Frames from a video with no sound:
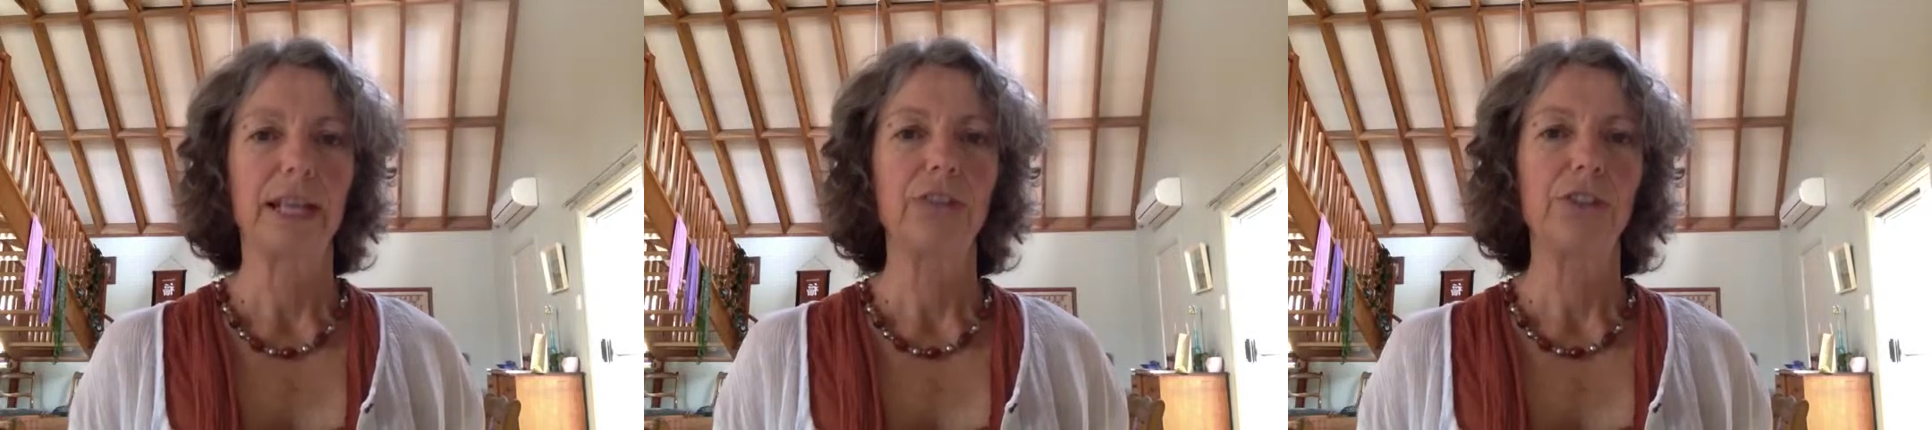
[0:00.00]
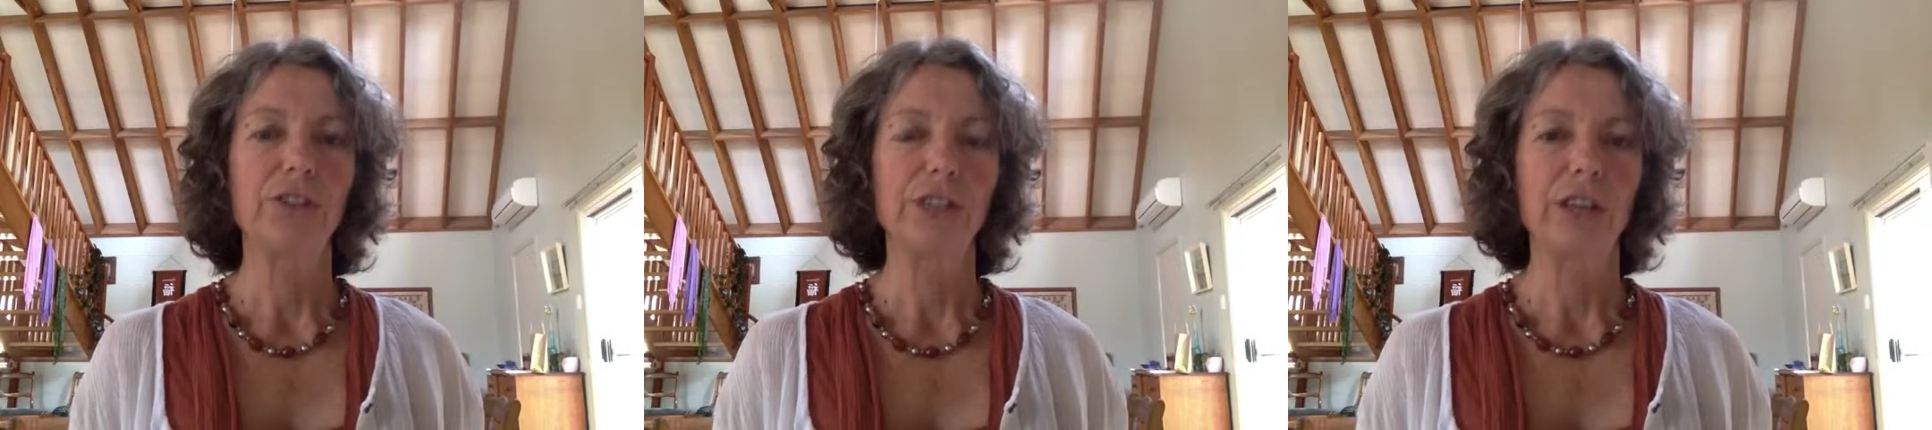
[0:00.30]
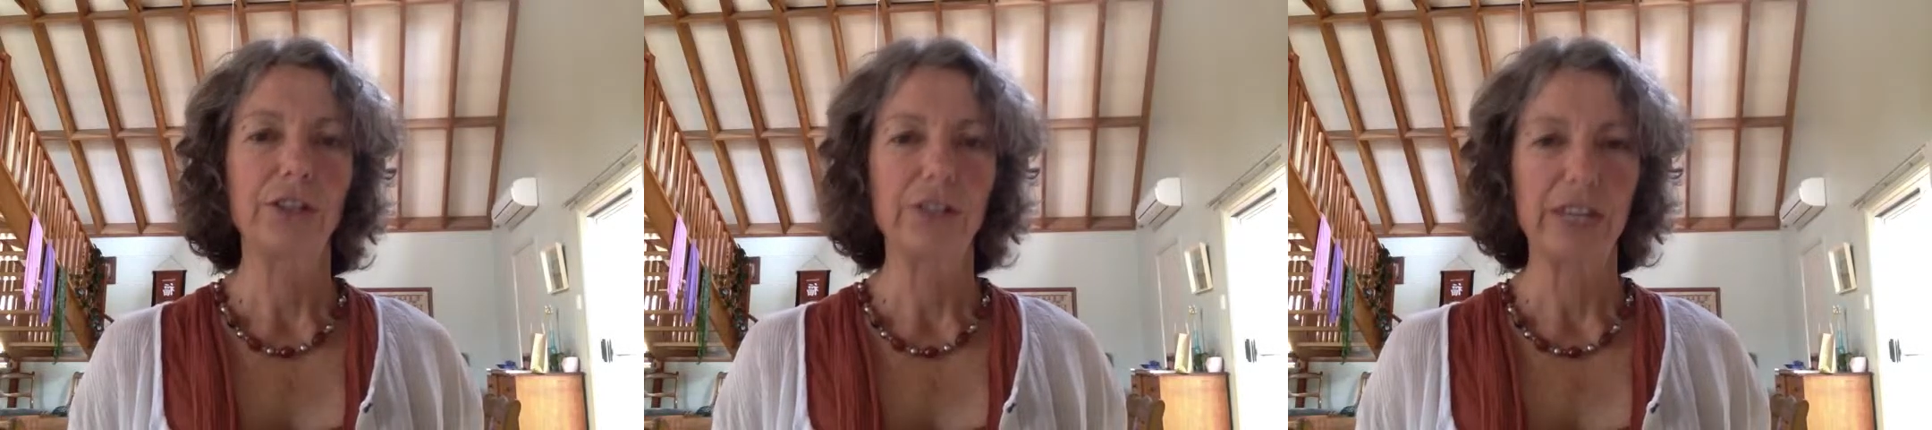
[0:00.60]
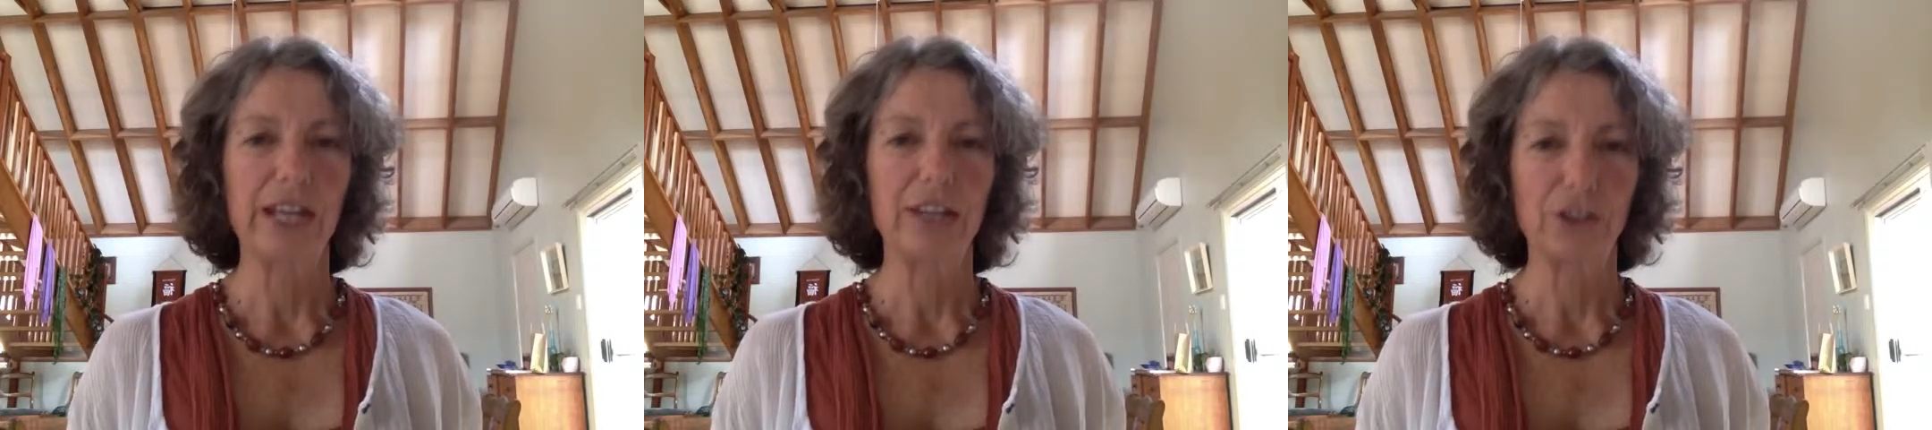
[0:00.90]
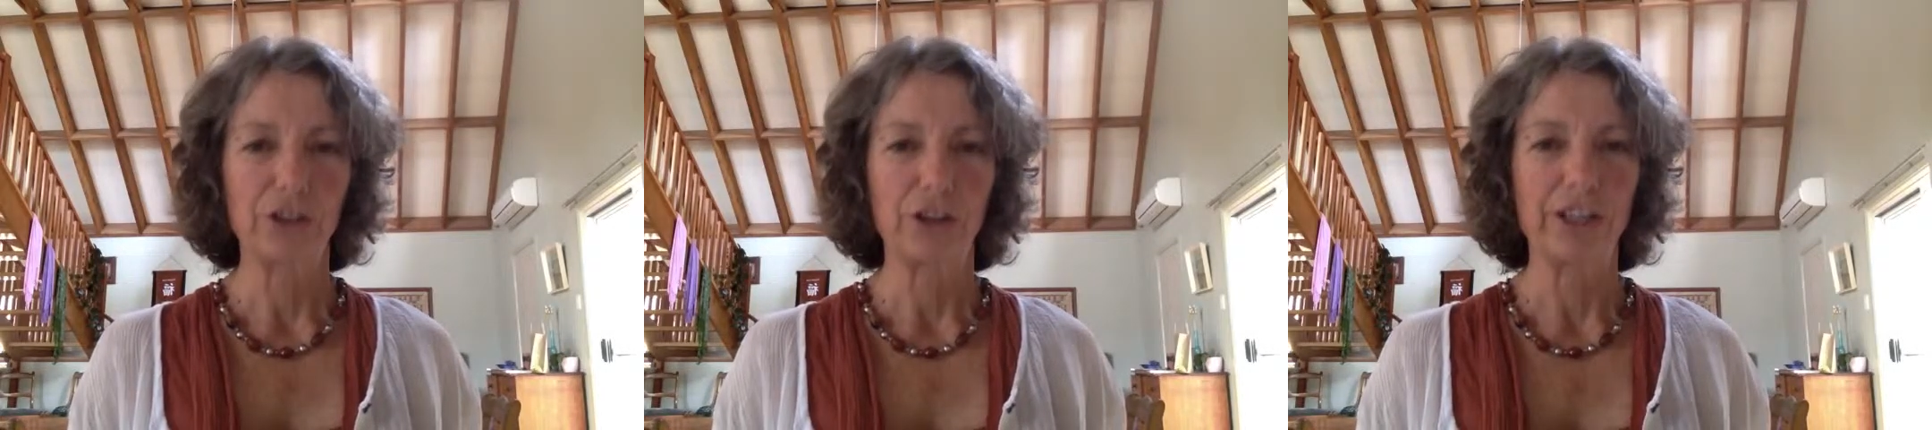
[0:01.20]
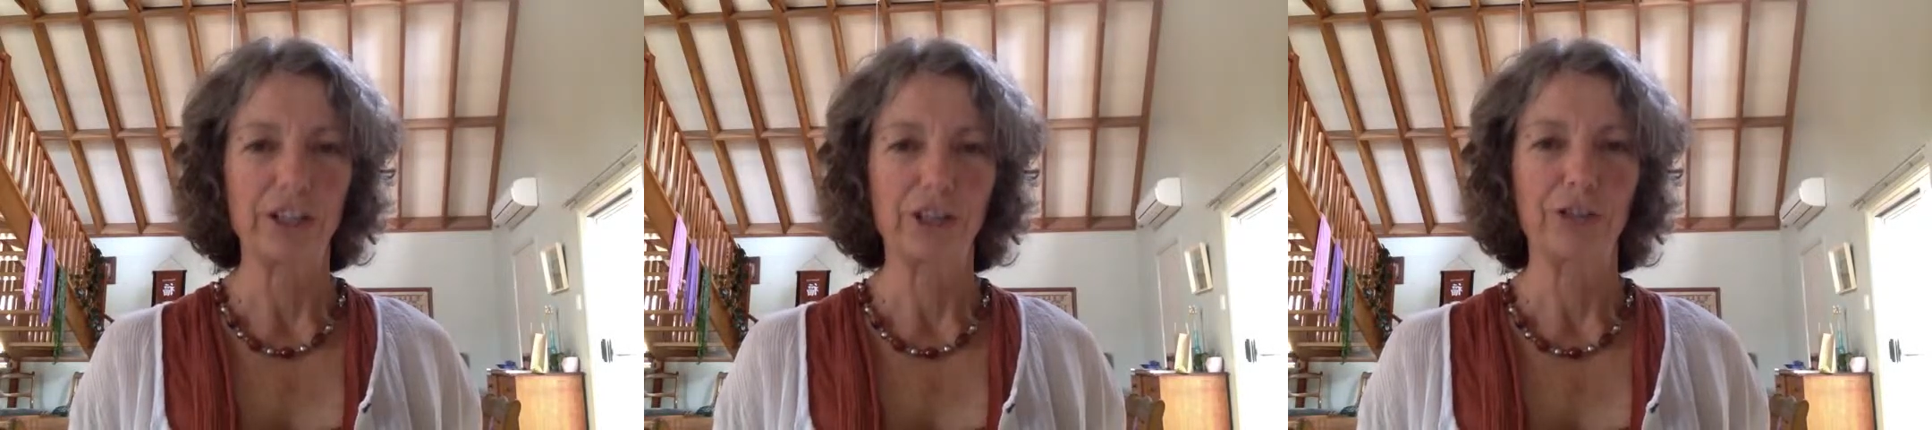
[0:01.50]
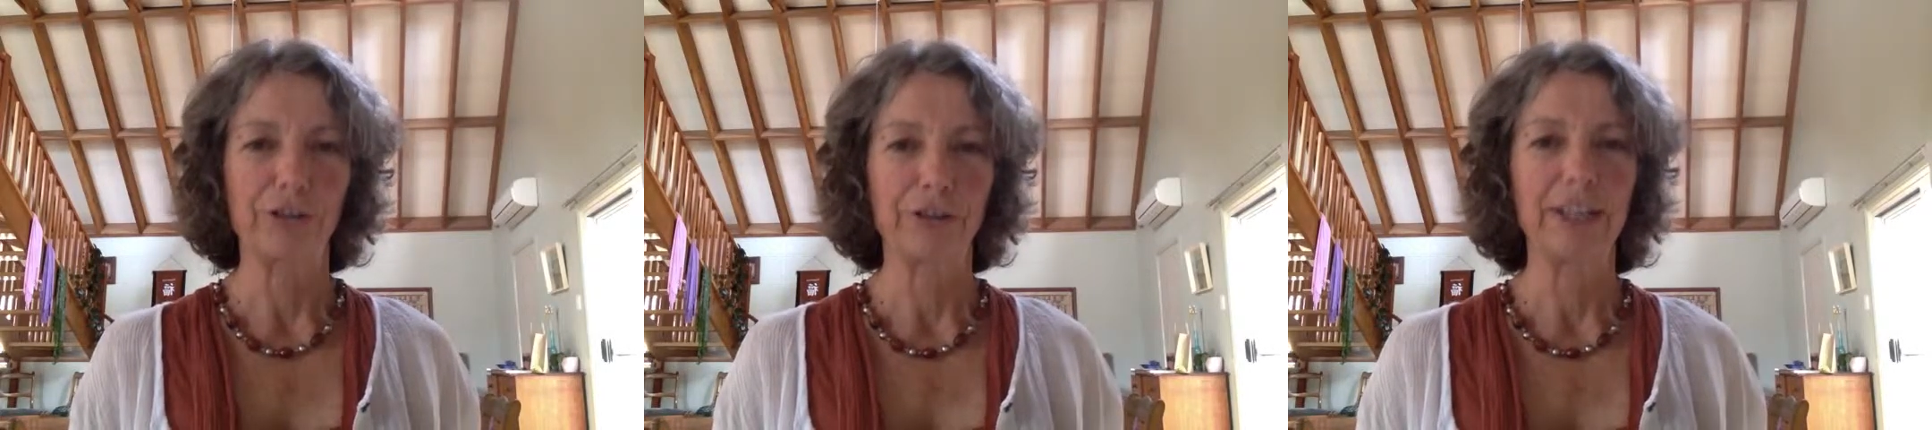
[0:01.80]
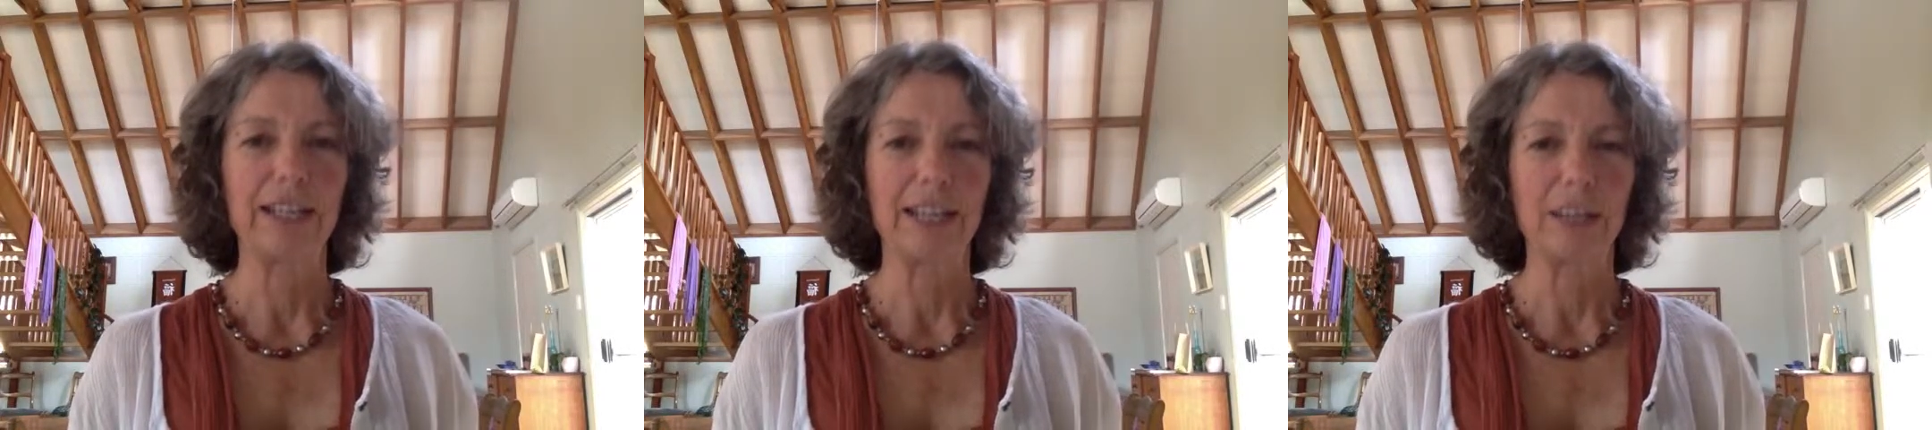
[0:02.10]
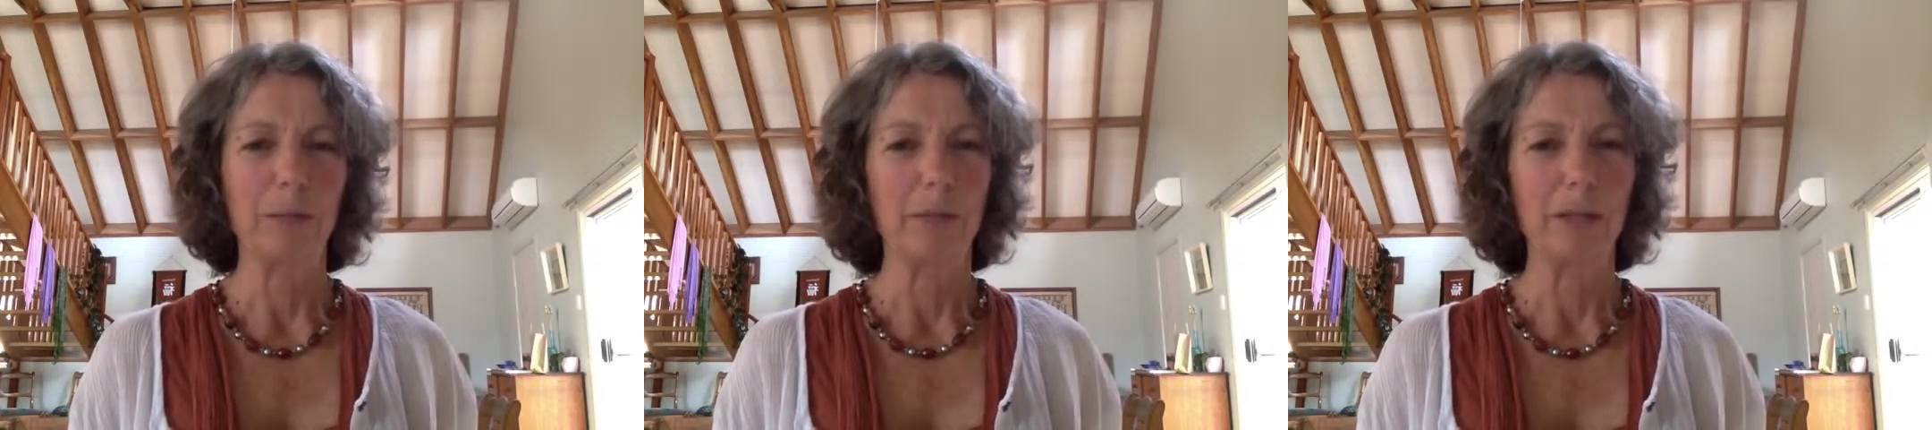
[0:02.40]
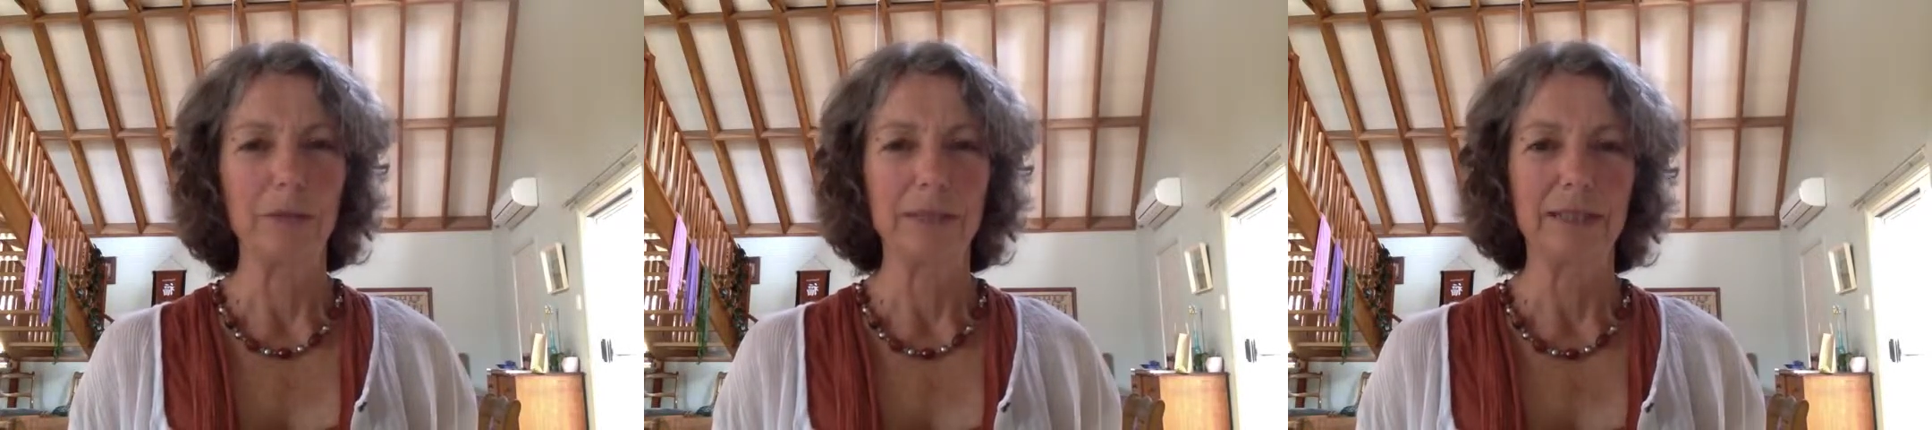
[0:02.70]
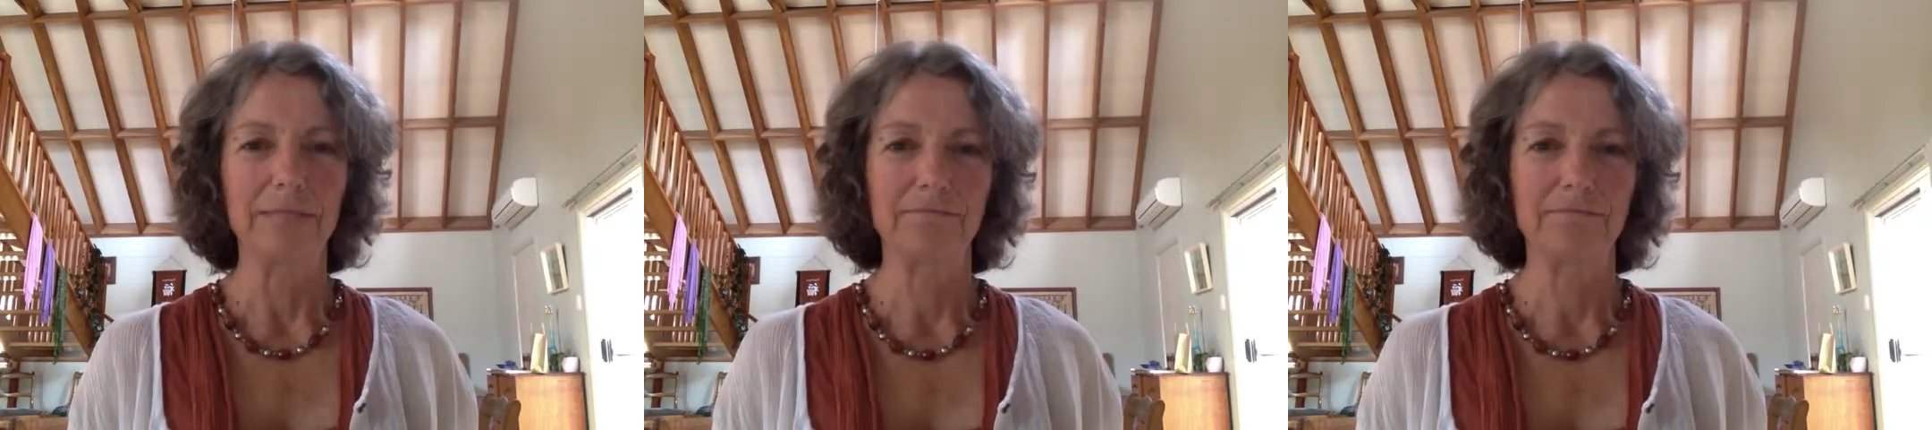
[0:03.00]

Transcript: and just notice how stressed you're feeling at the moment.